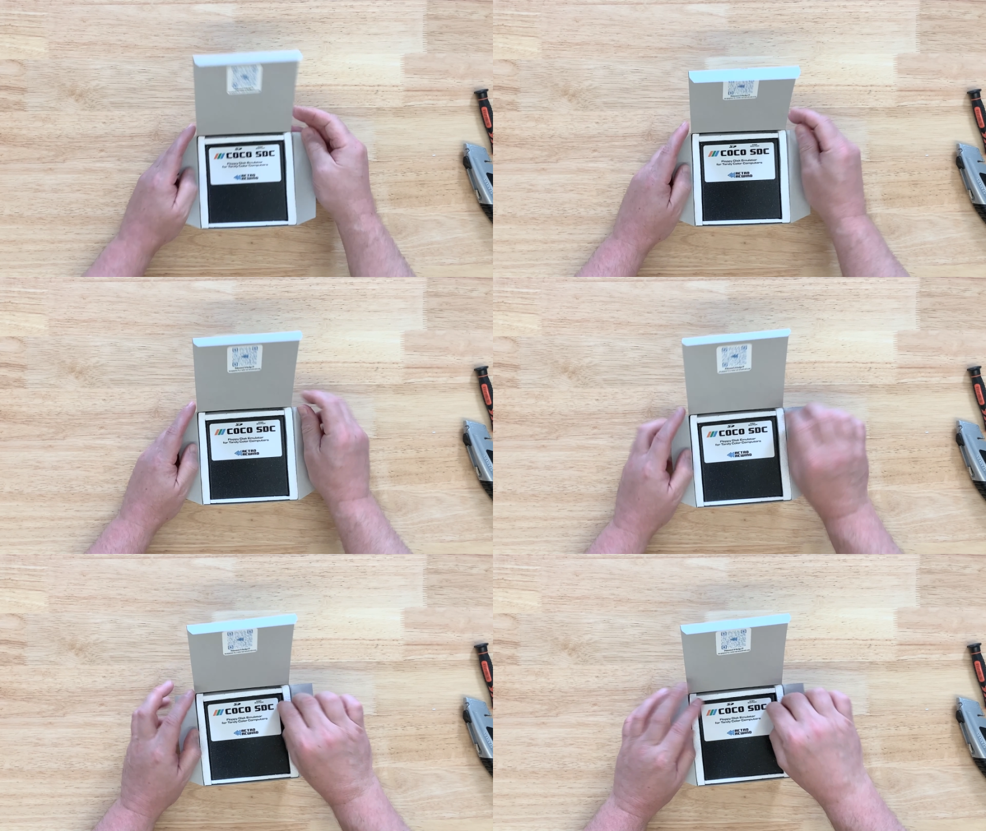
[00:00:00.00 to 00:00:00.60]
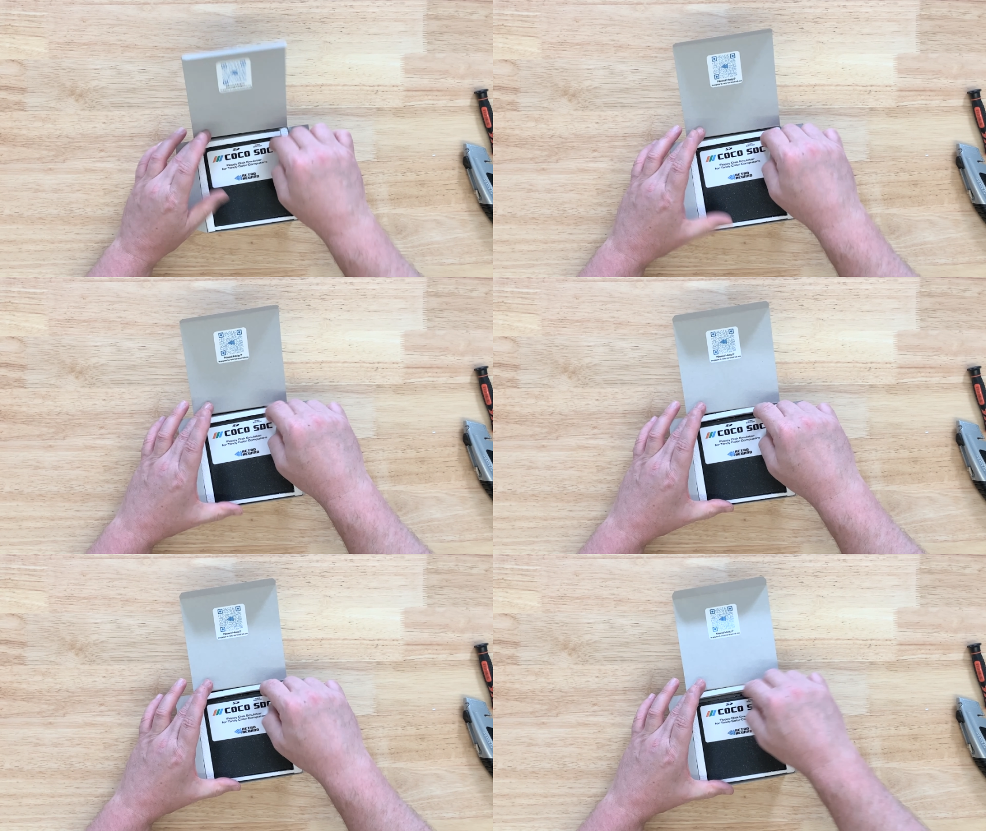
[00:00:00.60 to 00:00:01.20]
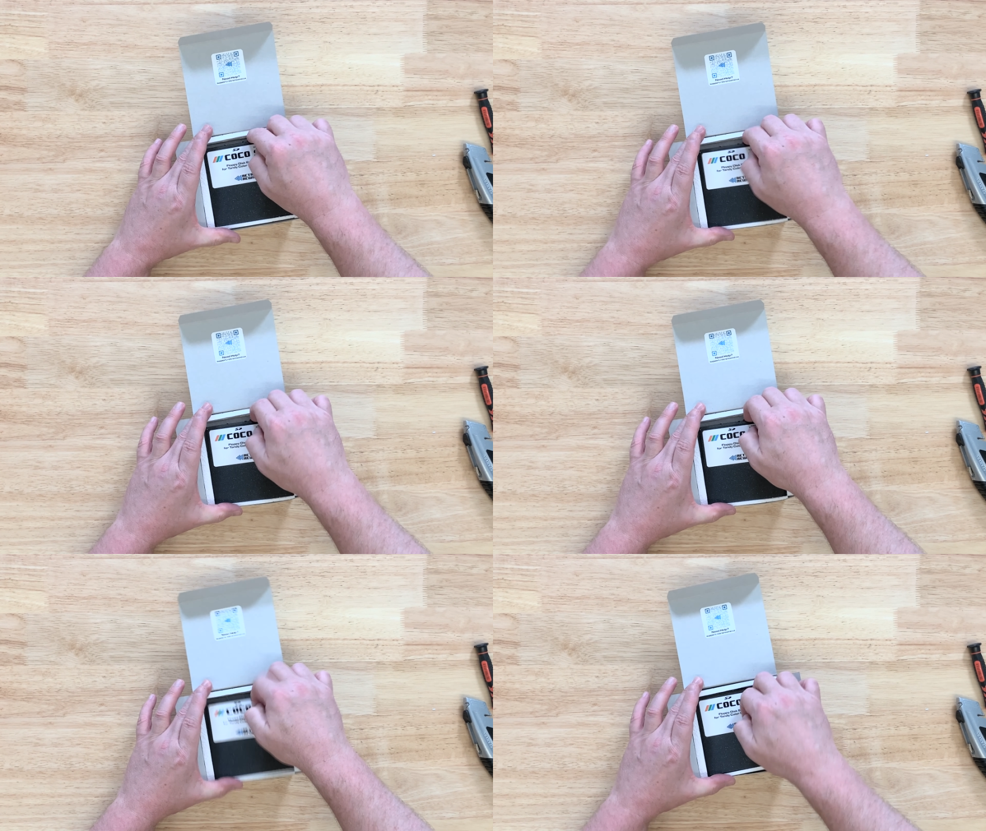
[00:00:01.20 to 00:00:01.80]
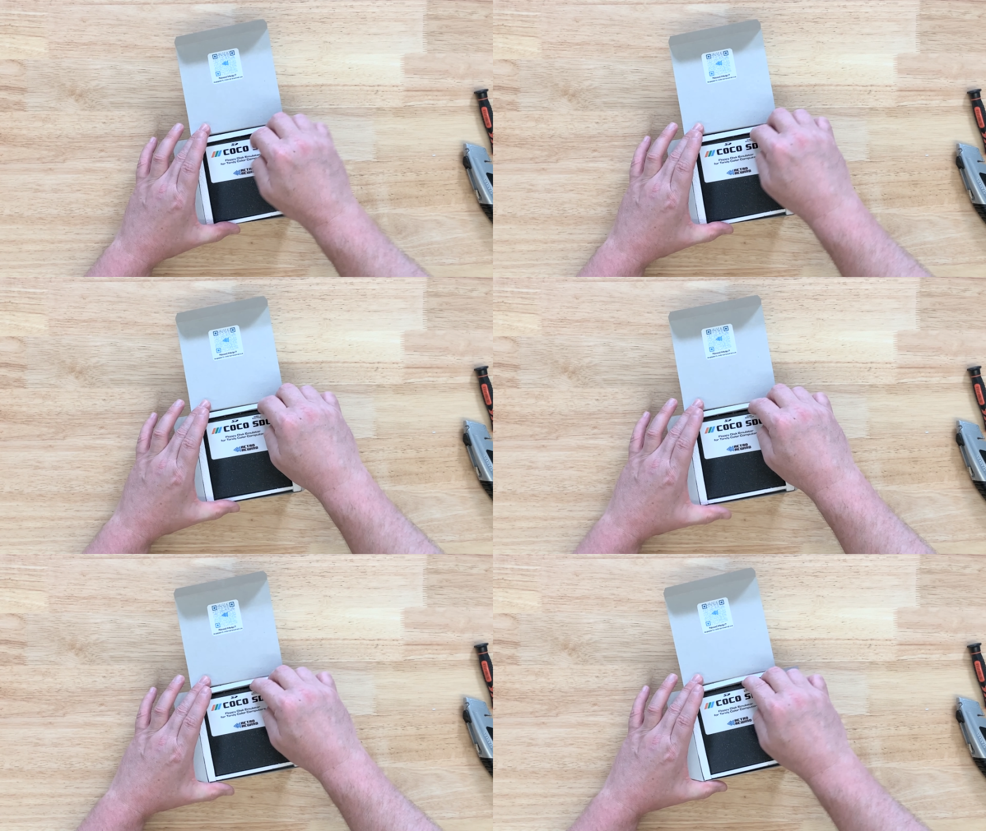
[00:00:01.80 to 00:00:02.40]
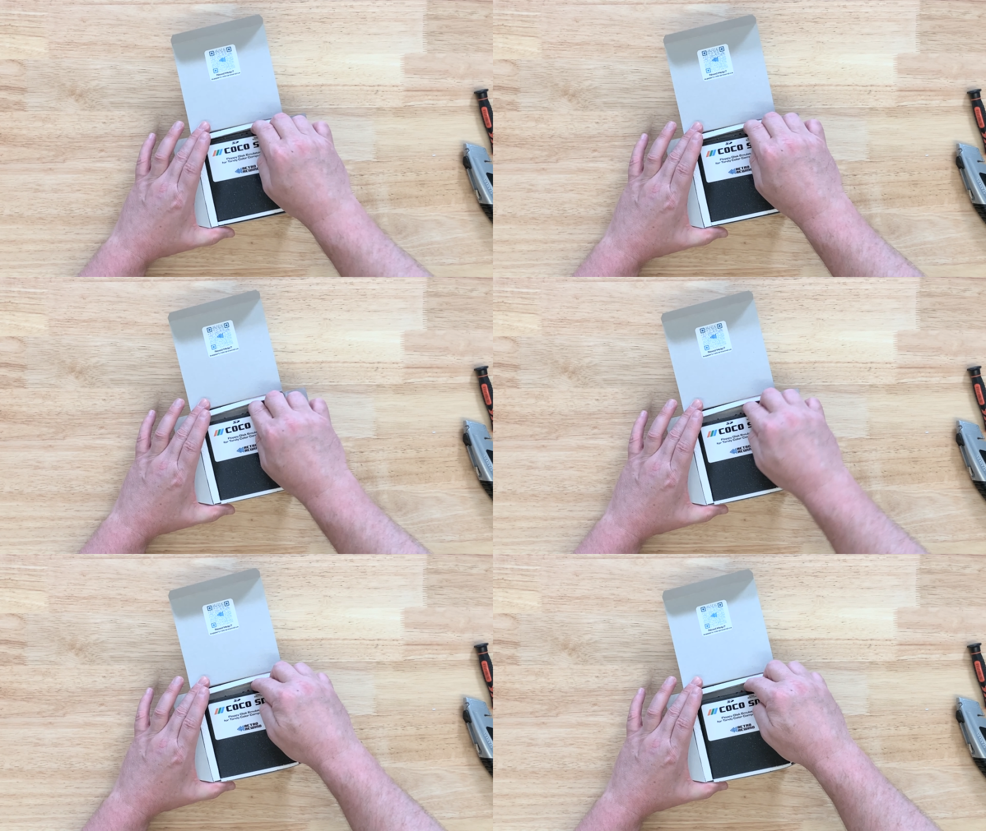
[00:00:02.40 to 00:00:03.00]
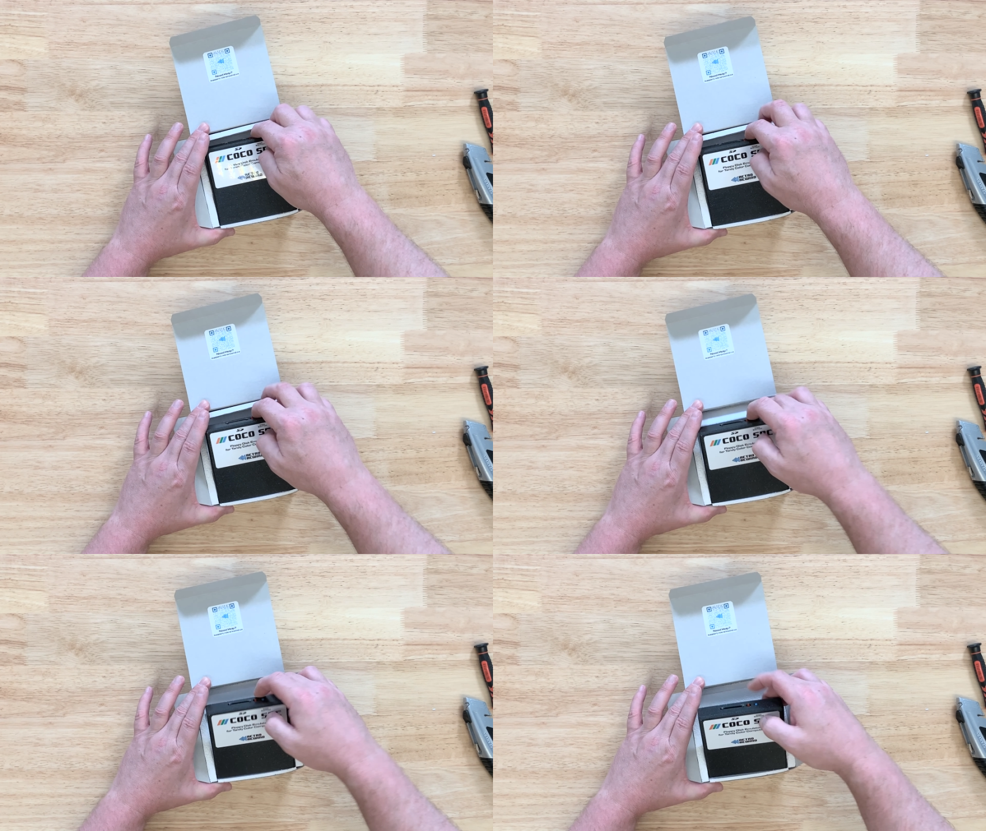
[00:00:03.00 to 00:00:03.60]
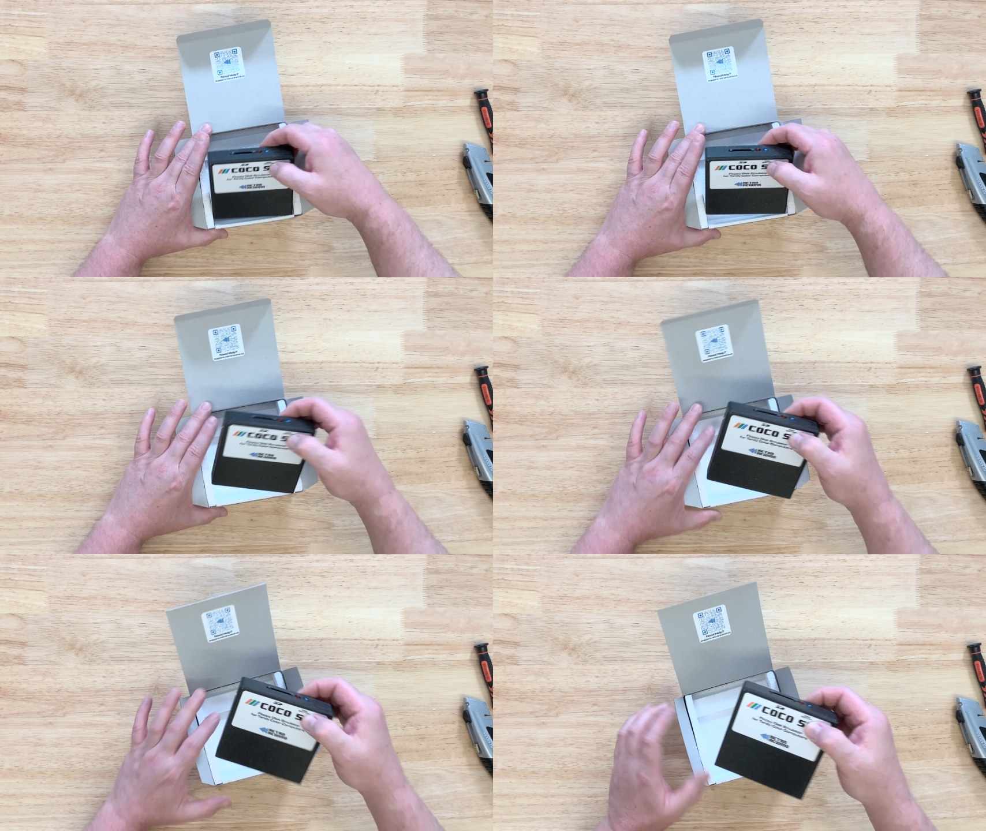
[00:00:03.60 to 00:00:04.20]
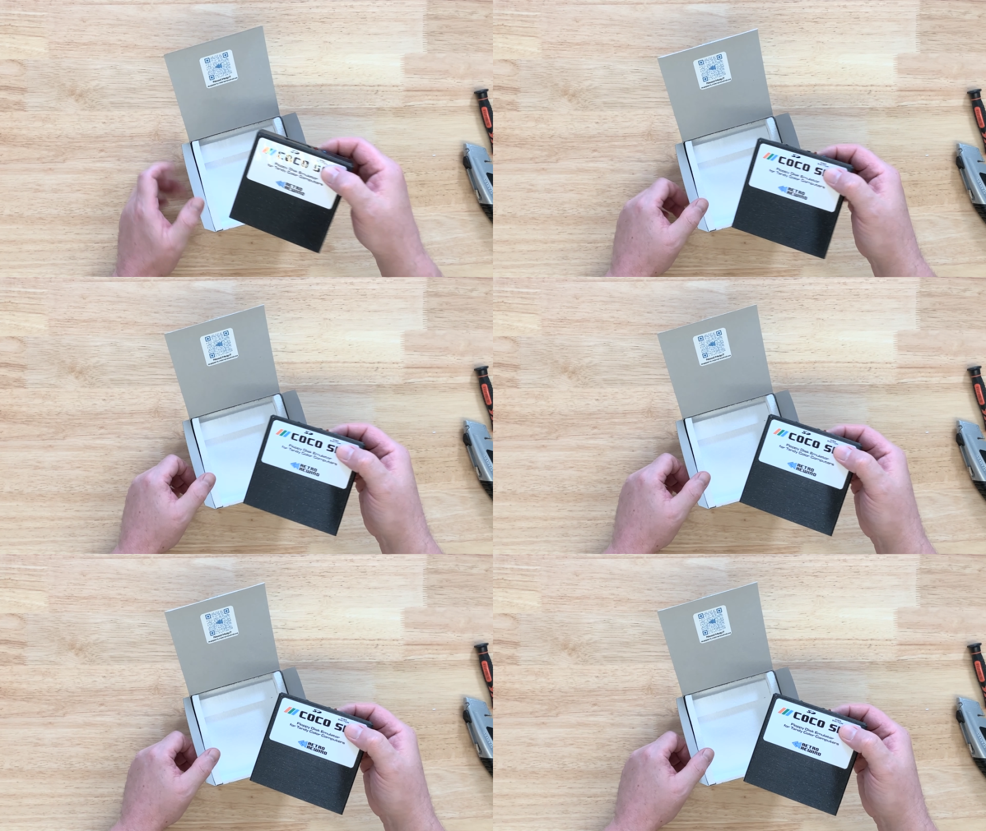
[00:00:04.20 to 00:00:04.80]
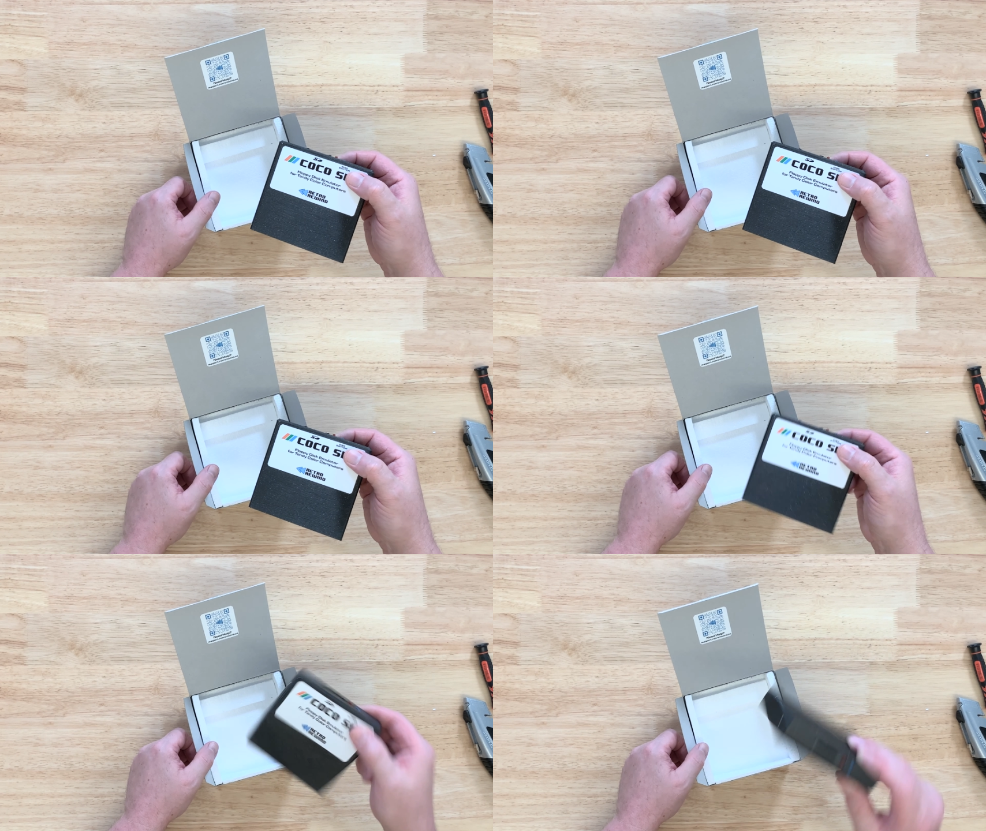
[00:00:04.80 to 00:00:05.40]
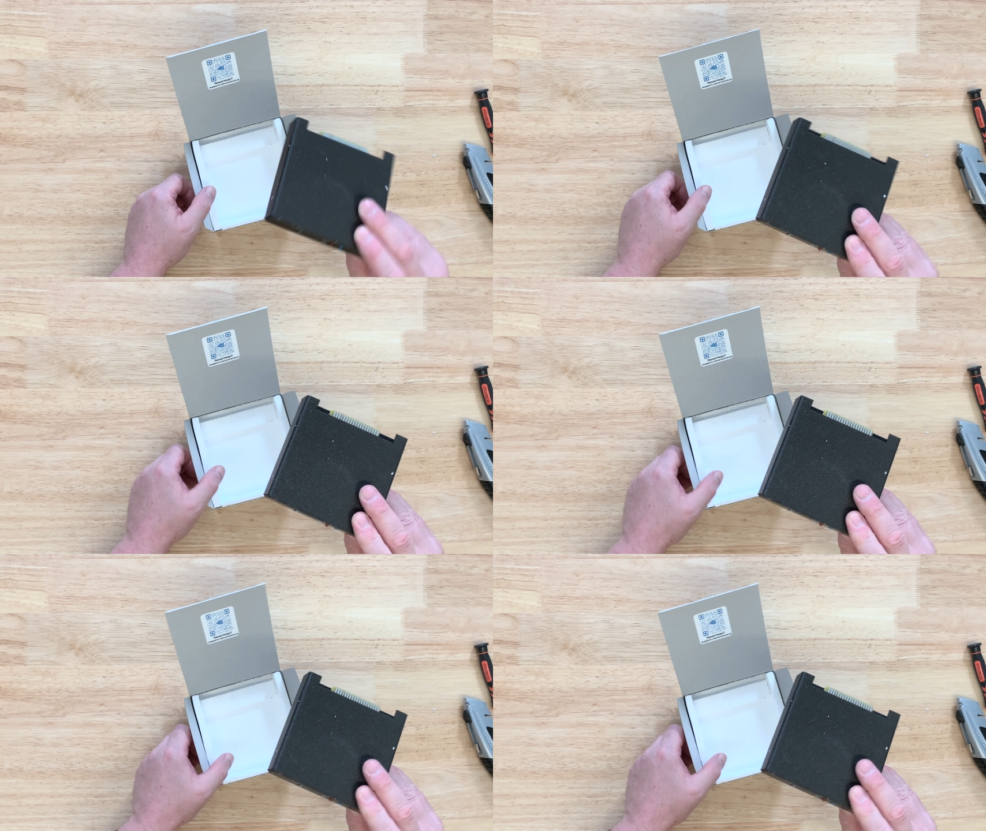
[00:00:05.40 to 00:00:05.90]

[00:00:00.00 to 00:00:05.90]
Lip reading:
No face is visible, so there are no lips to read.